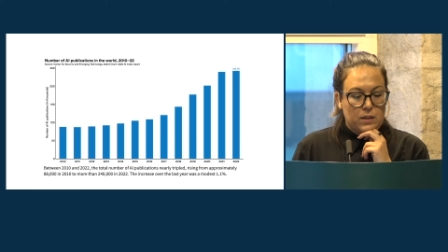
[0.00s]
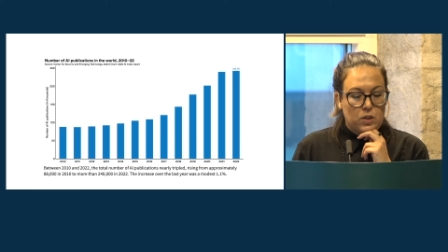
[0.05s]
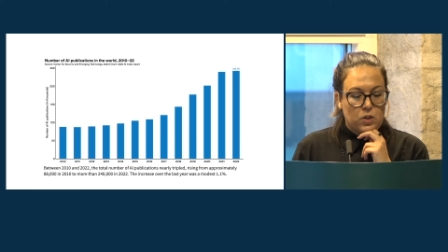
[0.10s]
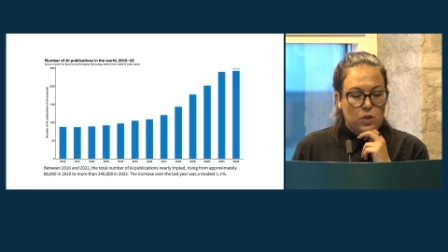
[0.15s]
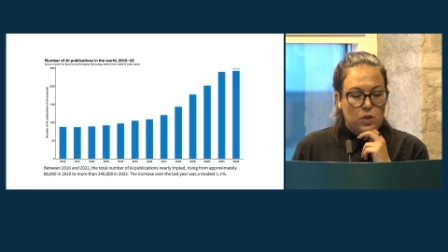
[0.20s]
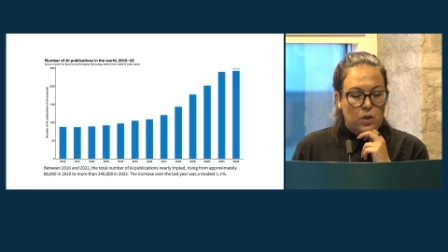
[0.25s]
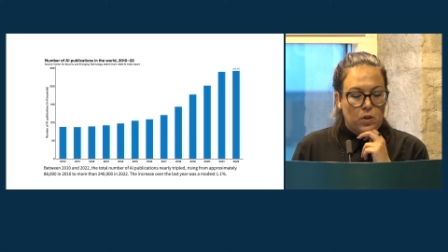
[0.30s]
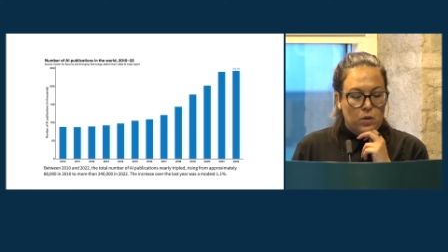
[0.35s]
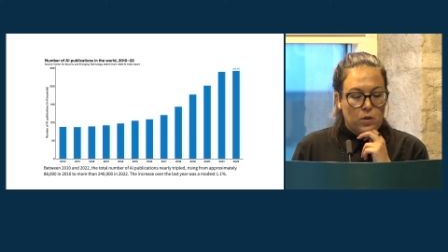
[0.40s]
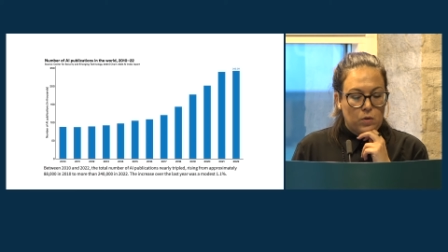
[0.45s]

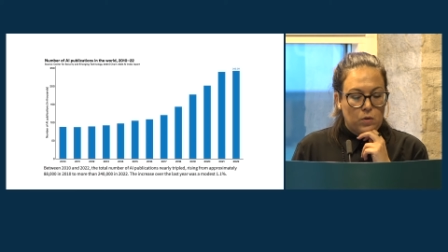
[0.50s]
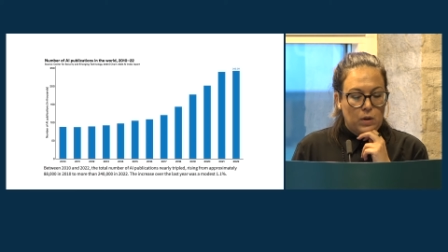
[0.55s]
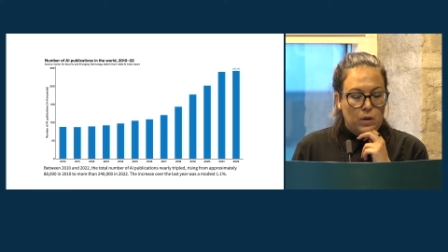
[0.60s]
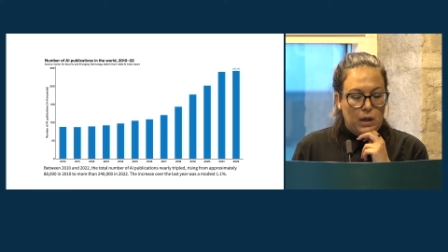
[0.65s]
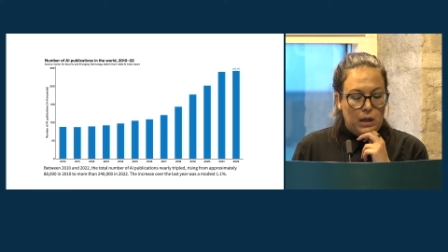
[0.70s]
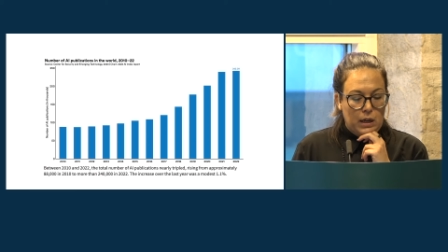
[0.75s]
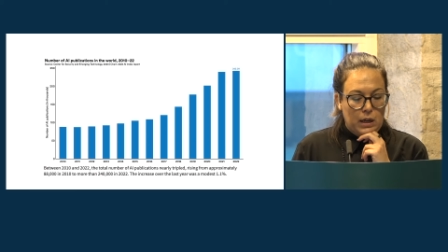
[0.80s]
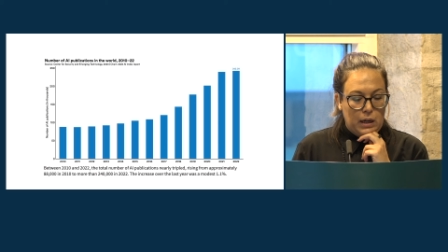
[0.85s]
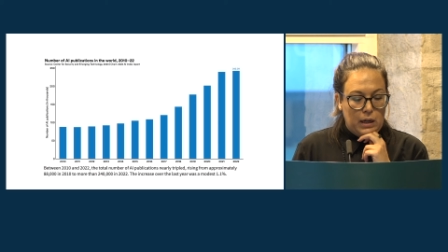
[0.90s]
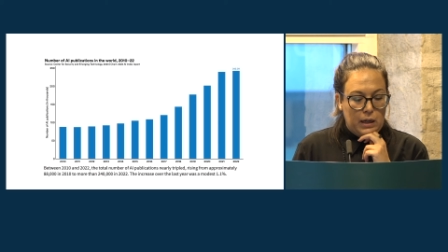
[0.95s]
So
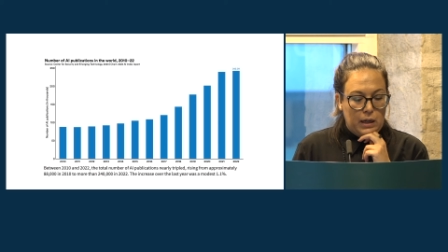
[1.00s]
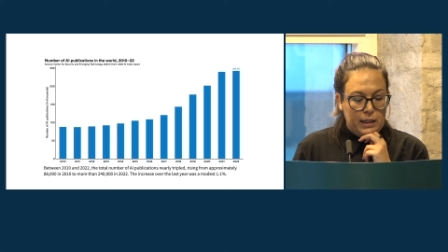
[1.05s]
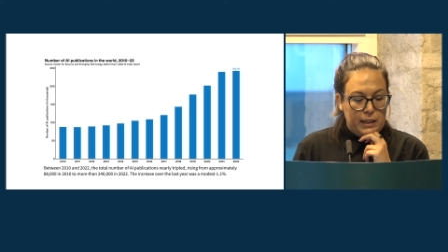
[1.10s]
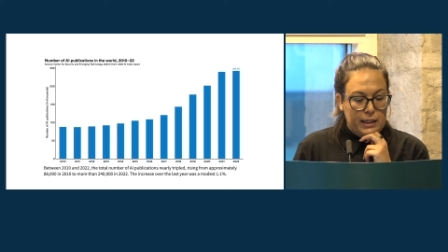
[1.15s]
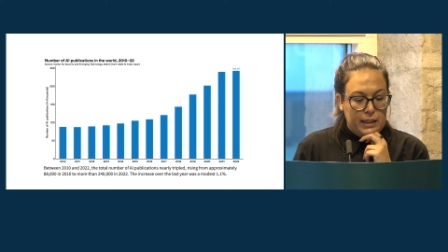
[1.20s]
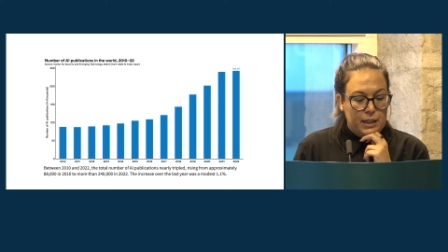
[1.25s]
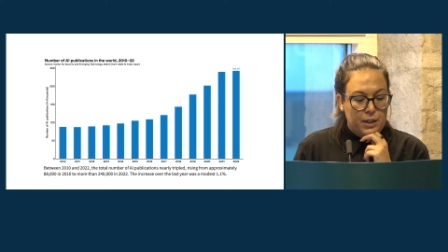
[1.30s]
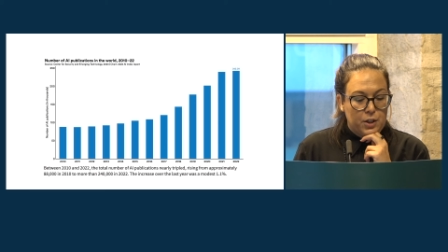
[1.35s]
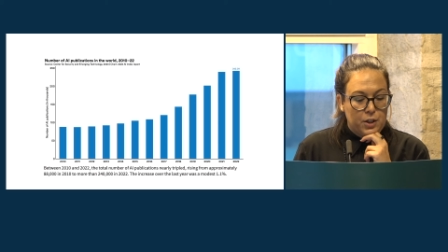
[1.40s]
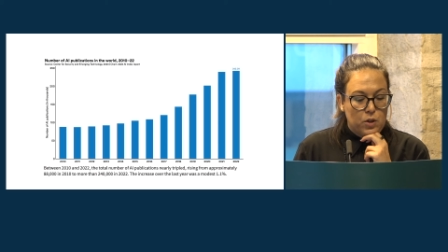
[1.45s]
uh,
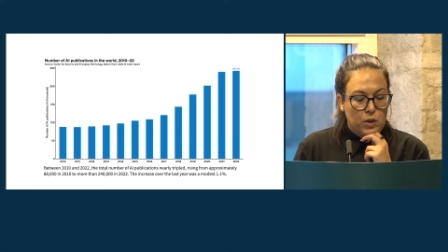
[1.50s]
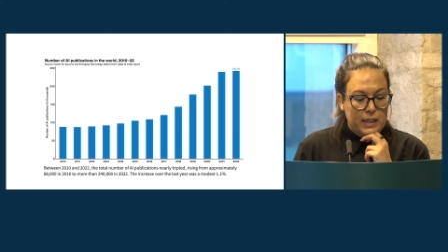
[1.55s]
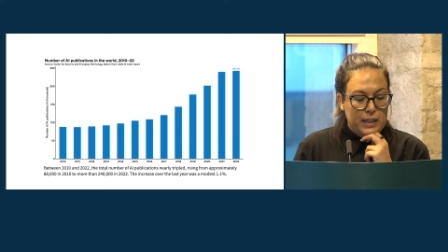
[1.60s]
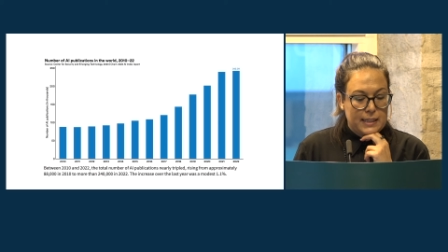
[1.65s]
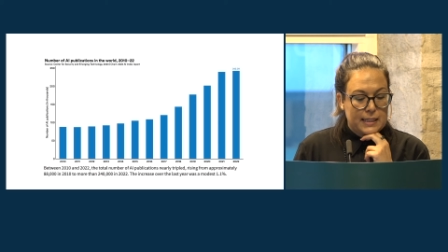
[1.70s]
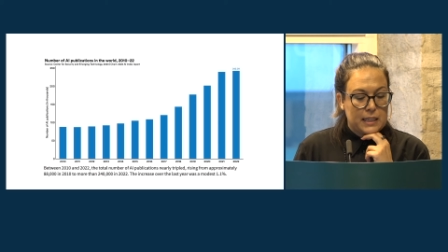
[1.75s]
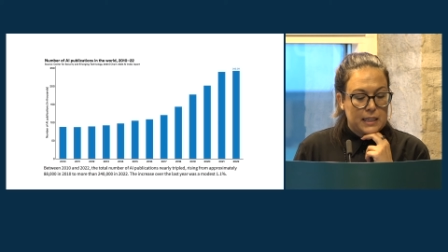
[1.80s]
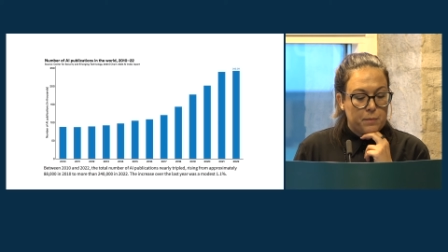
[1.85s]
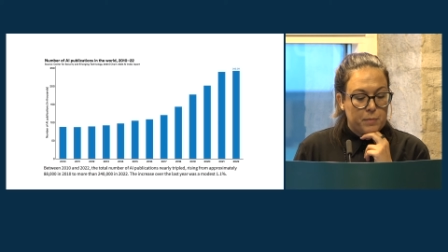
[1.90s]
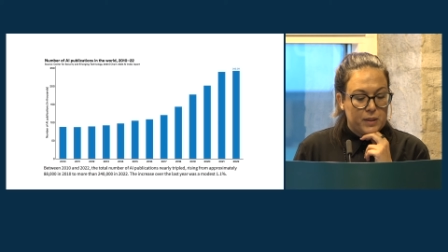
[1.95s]
here you
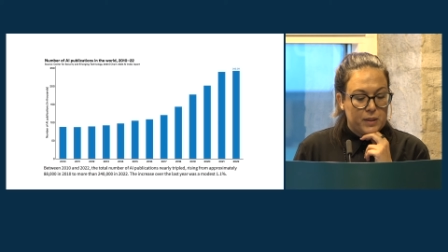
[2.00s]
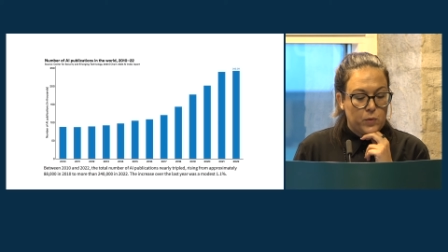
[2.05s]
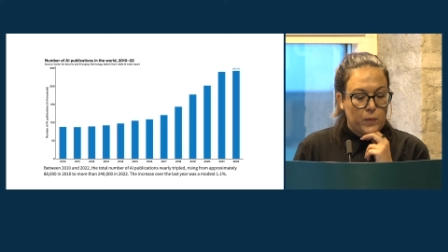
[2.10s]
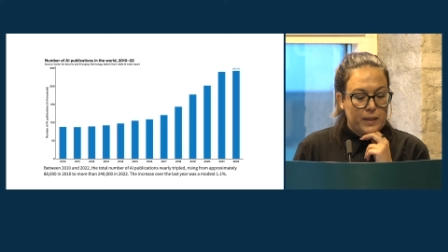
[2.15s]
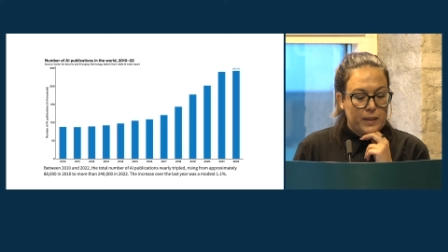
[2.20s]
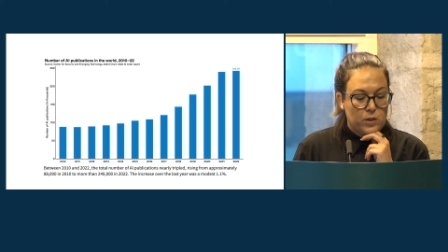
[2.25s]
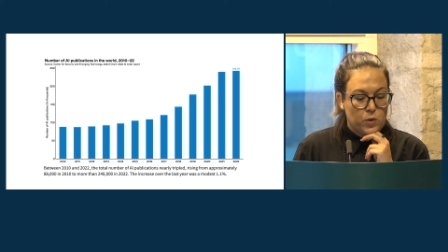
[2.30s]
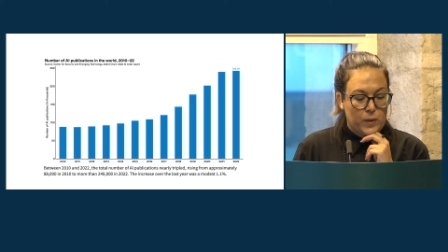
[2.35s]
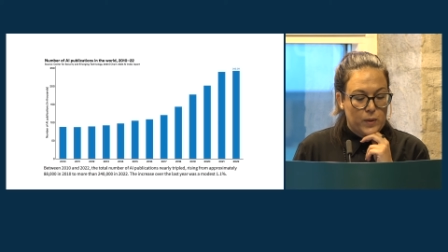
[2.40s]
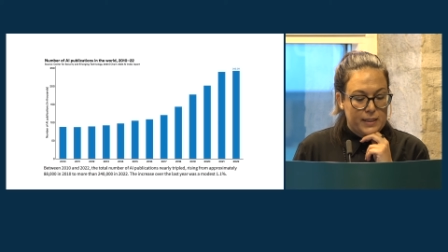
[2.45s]
can see
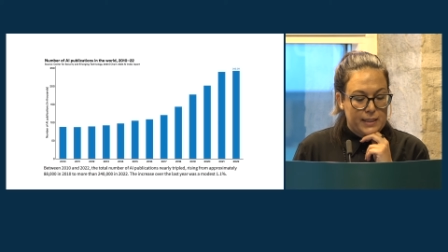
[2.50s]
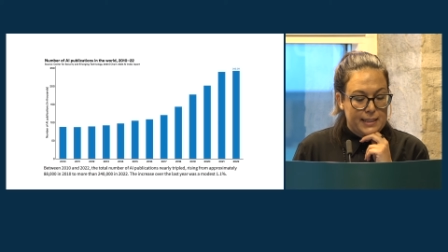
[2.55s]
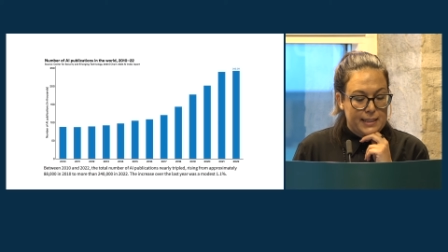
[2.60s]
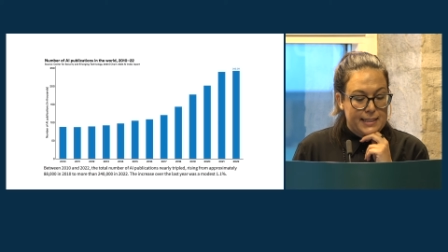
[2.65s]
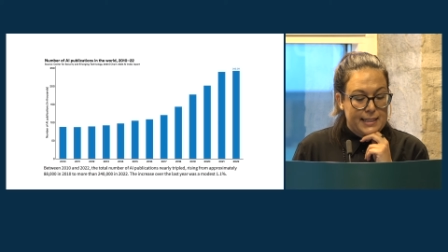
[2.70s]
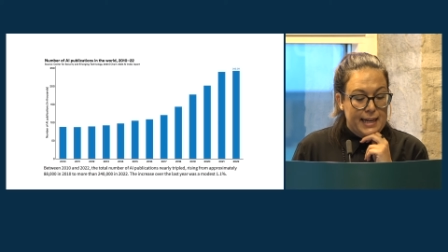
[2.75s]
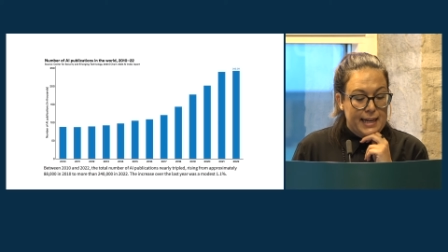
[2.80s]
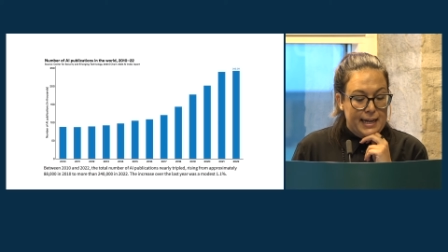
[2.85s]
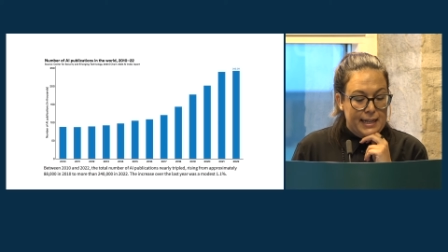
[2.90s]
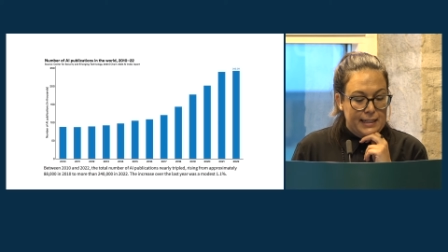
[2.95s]
between
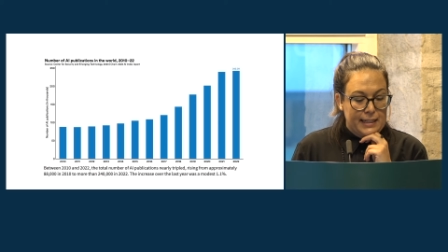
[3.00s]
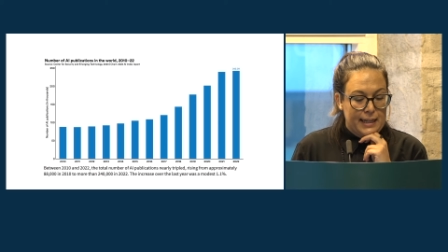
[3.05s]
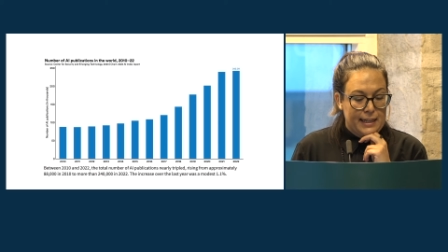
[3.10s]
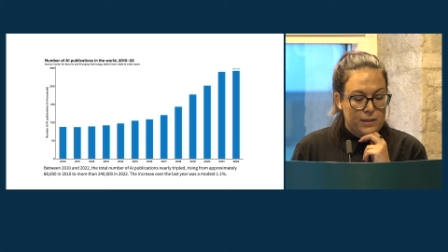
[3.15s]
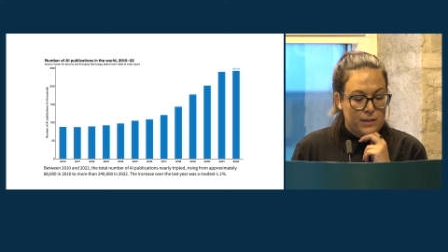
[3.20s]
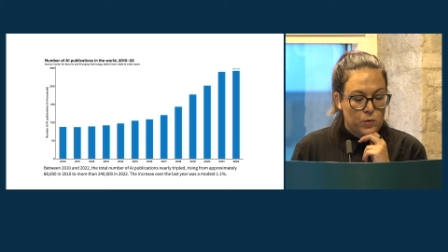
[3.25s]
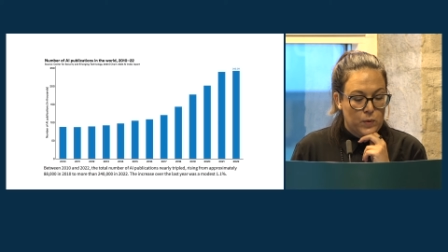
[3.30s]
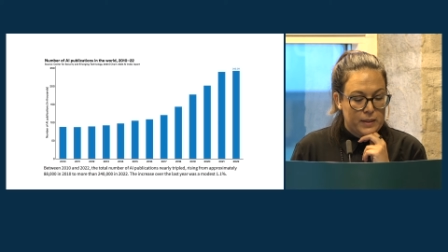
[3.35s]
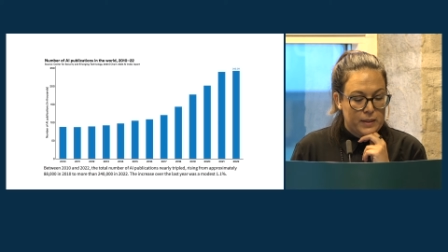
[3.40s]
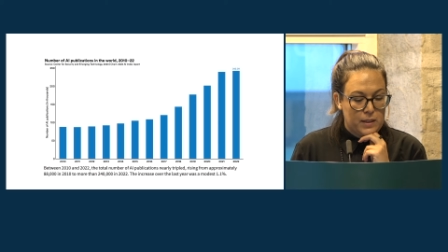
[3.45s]
2010
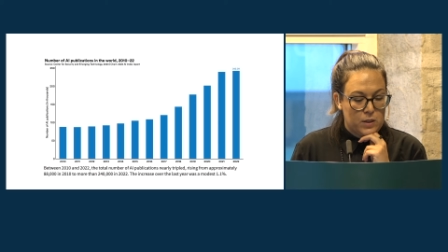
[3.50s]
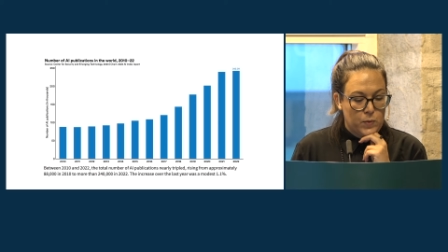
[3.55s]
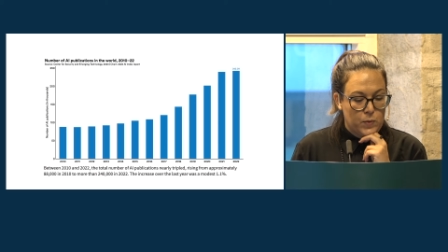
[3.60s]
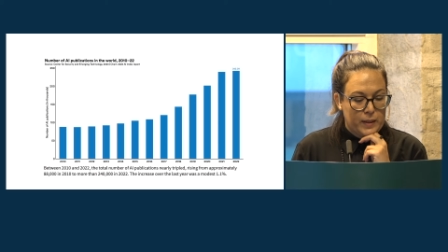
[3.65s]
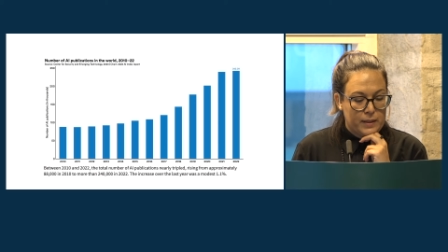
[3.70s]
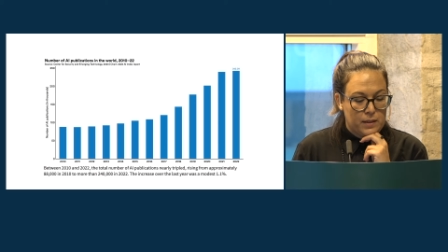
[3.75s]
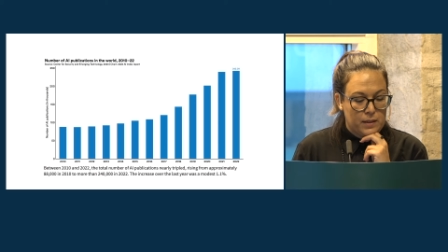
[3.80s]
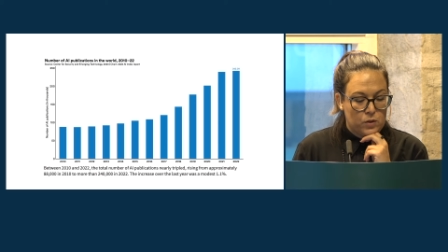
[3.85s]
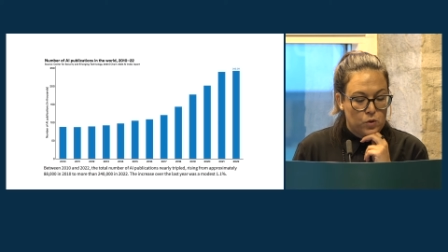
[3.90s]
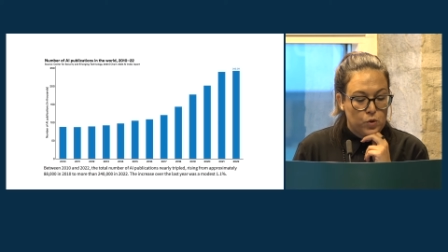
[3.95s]
and
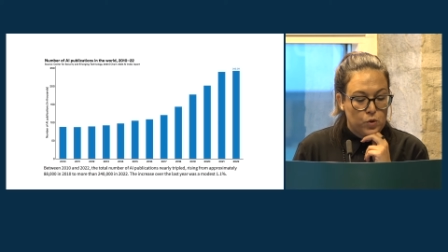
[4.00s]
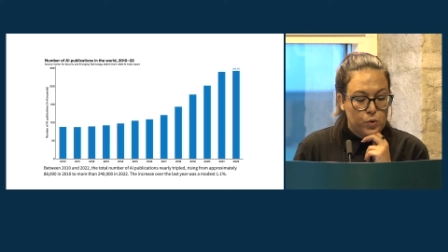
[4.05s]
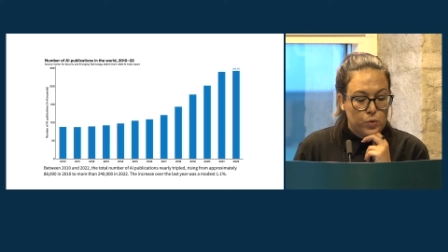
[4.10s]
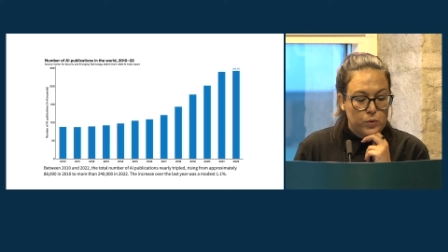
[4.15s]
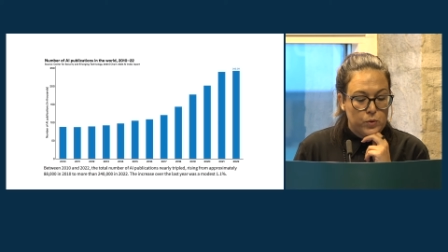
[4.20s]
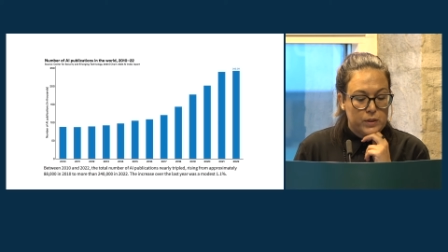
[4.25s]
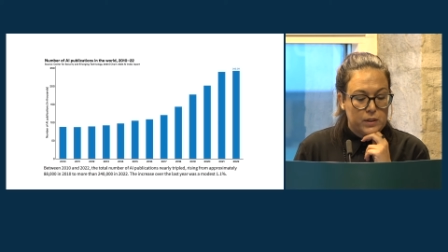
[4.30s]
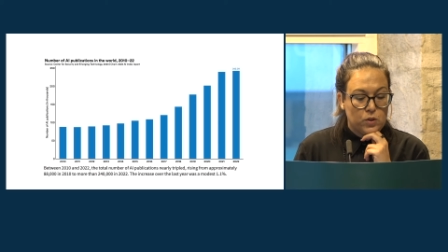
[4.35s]
2022,